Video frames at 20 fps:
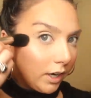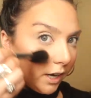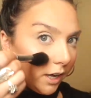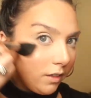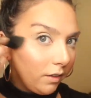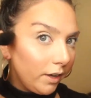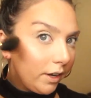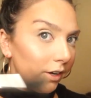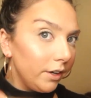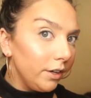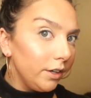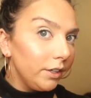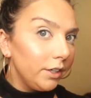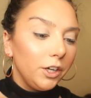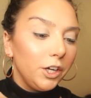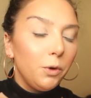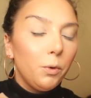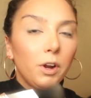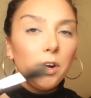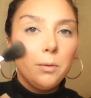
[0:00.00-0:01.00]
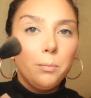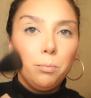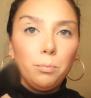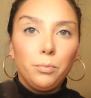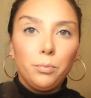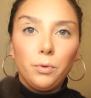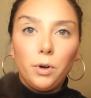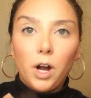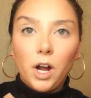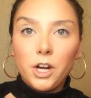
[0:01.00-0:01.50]
highlighter, you want a
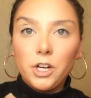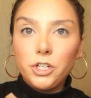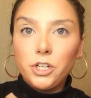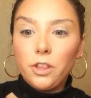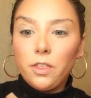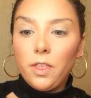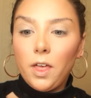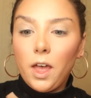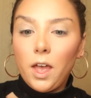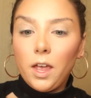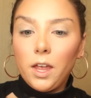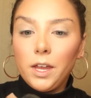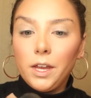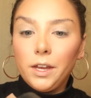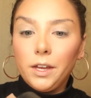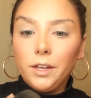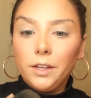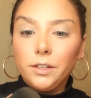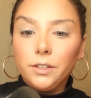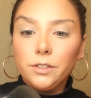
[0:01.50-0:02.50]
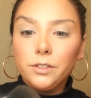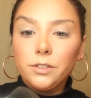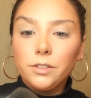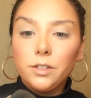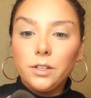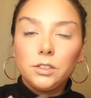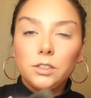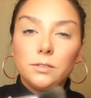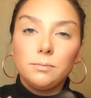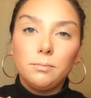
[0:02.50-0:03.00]
brush that is
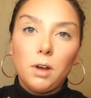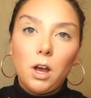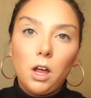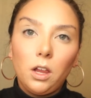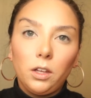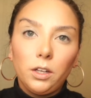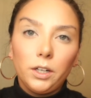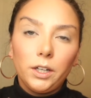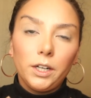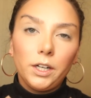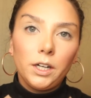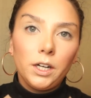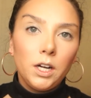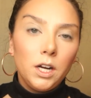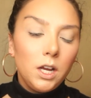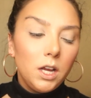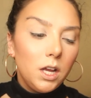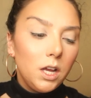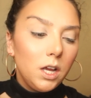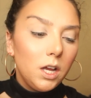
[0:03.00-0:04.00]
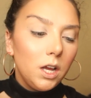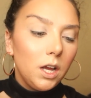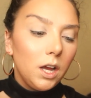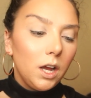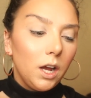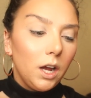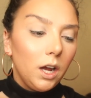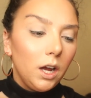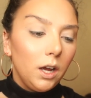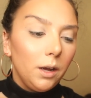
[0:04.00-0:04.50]
smaller,
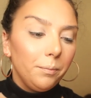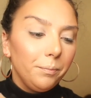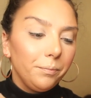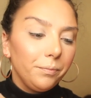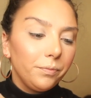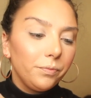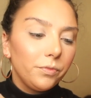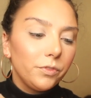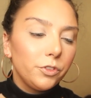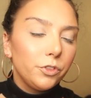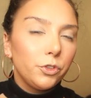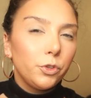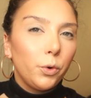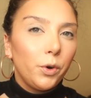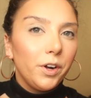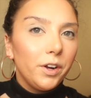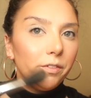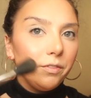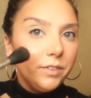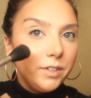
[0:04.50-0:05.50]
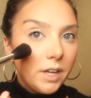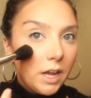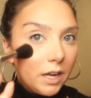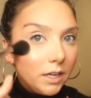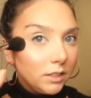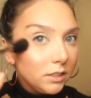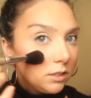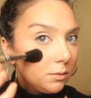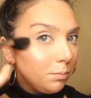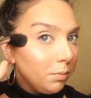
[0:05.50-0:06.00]
sort of
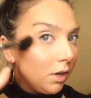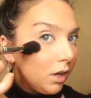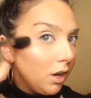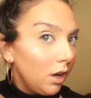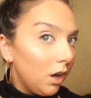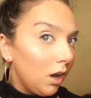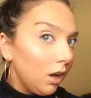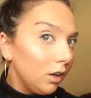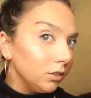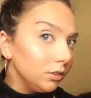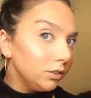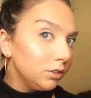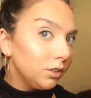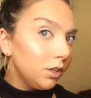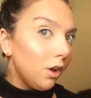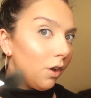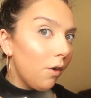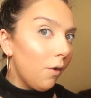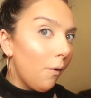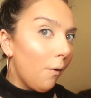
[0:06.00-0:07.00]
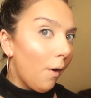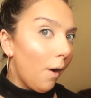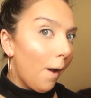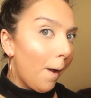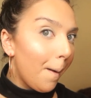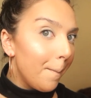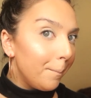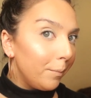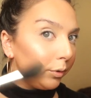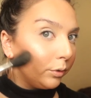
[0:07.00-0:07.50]
dense, but also
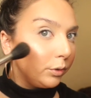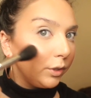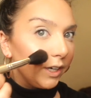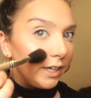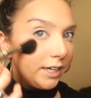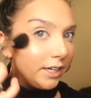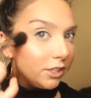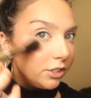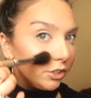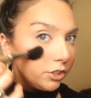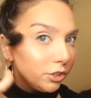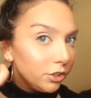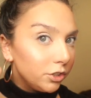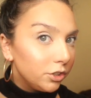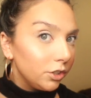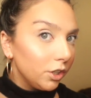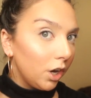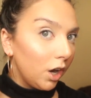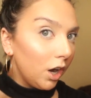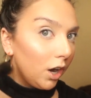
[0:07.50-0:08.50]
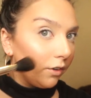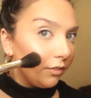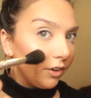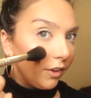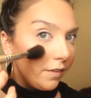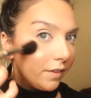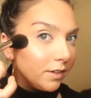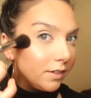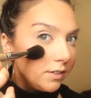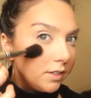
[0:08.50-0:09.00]
pretty soft
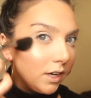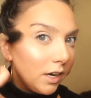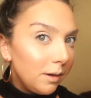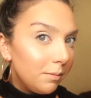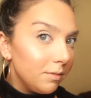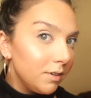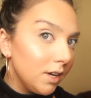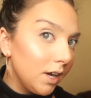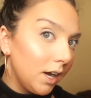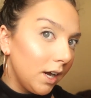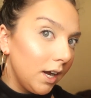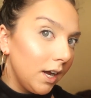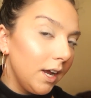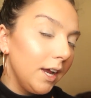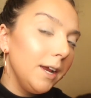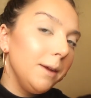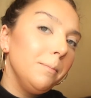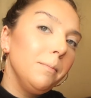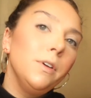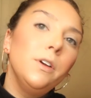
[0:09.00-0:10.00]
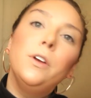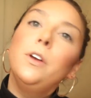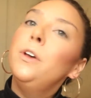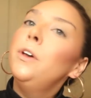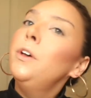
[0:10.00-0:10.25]
at the same time,